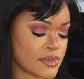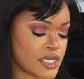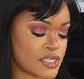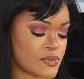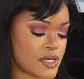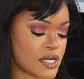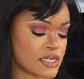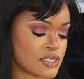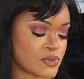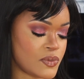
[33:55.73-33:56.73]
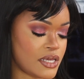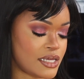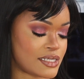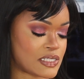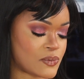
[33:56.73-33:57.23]
because we are
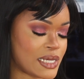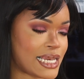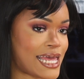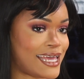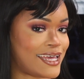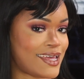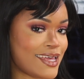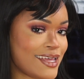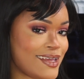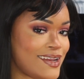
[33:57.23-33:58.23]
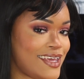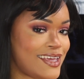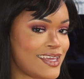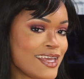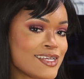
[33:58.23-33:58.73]
sweet. Sweet like honey.
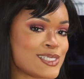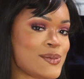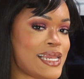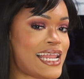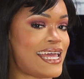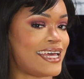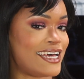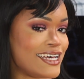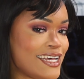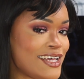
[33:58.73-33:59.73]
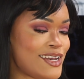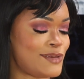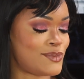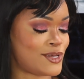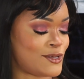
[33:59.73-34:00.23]
Sweet like
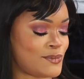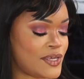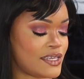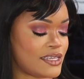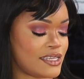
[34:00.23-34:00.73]
honey, mommy.